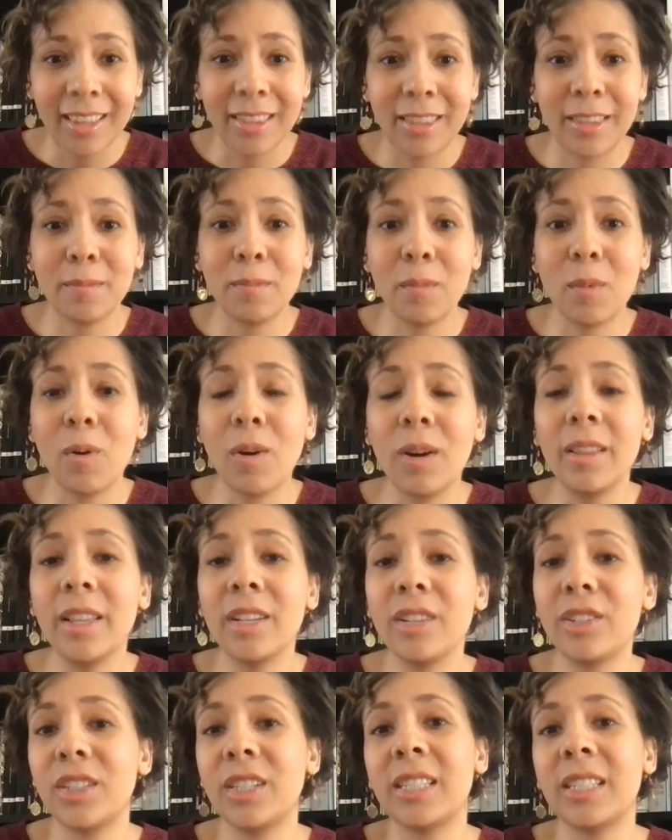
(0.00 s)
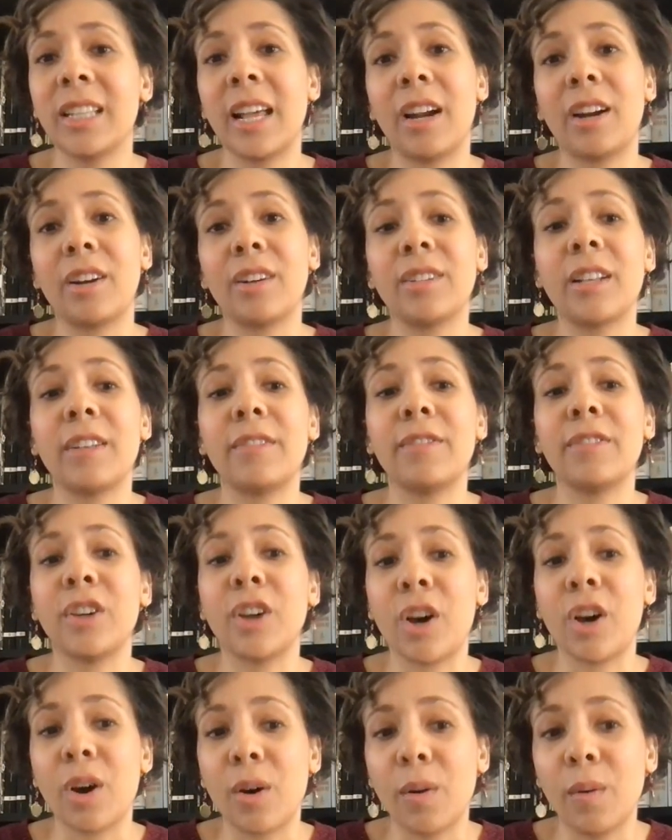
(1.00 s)
The more that she's let herself
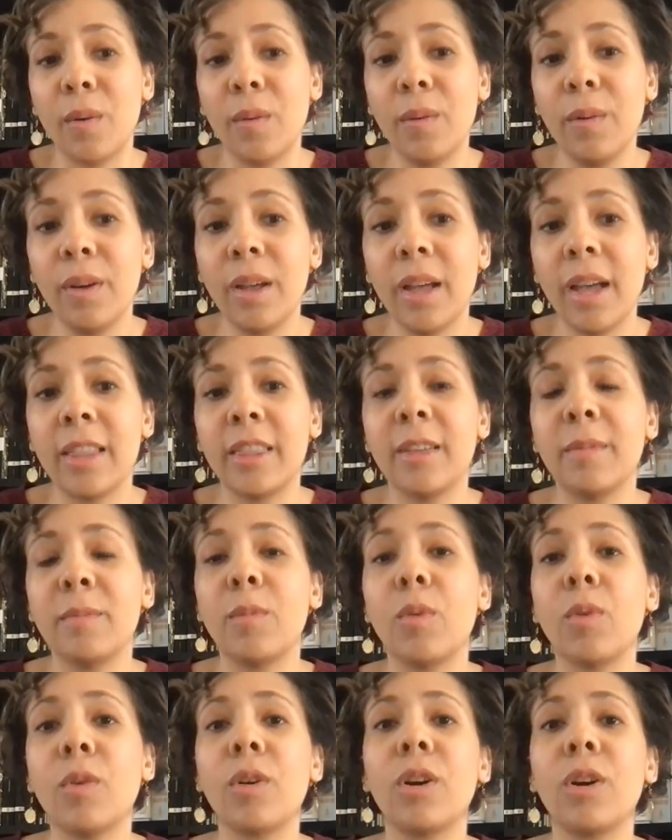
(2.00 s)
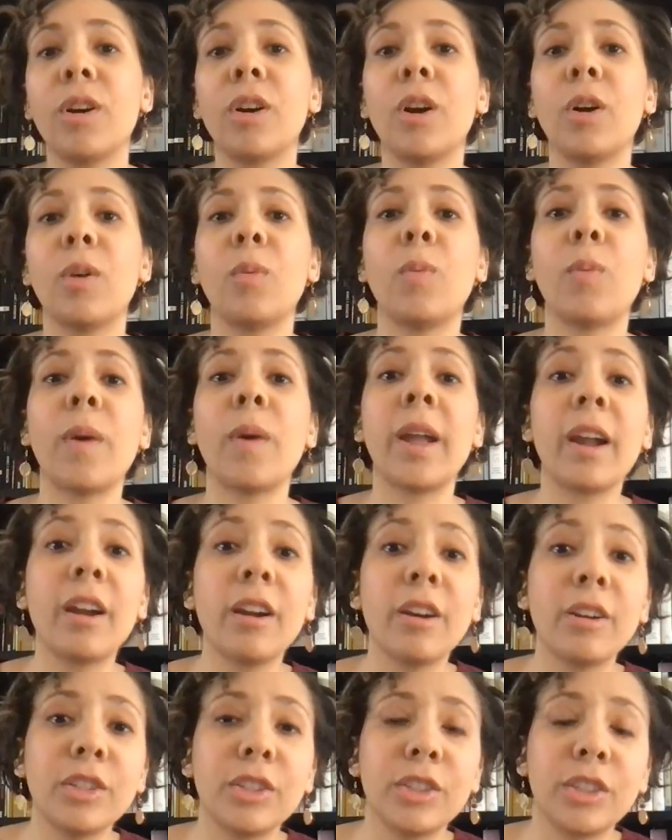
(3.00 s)
go, the more
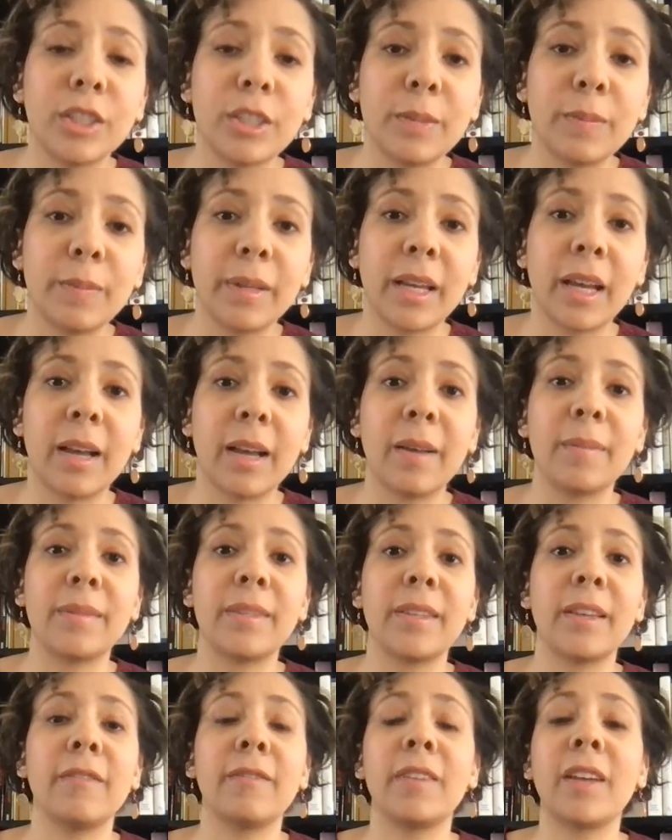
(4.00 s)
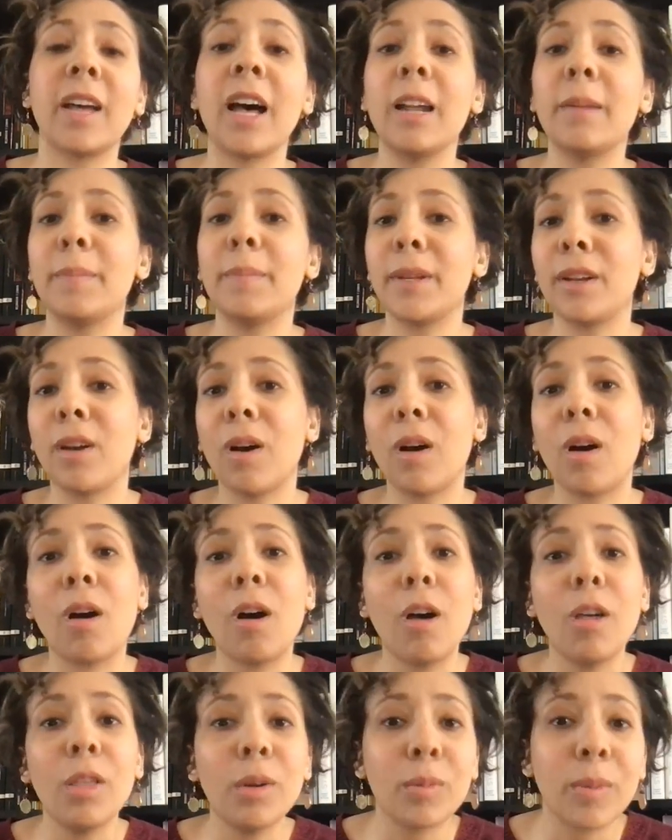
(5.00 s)
aware she just becomes of God being
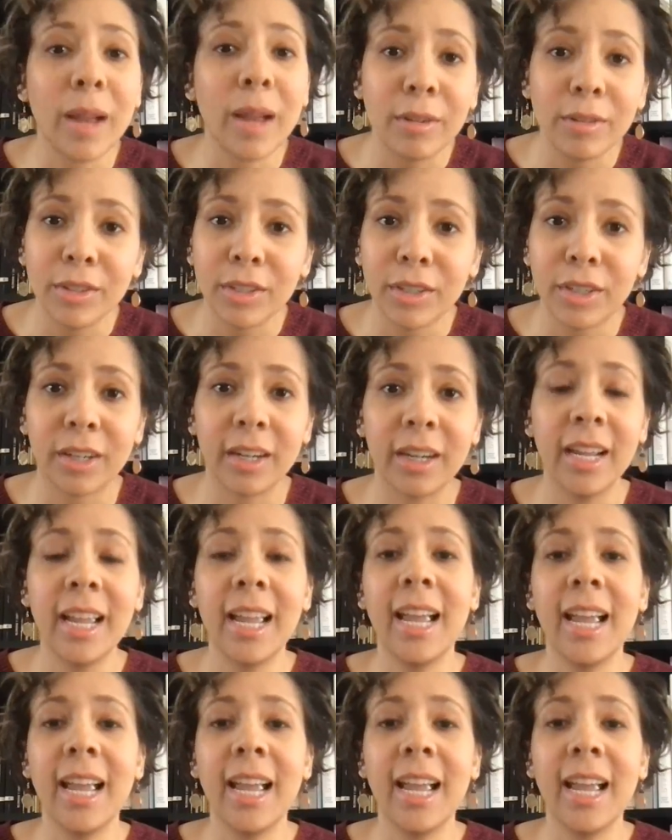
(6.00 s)
all around her,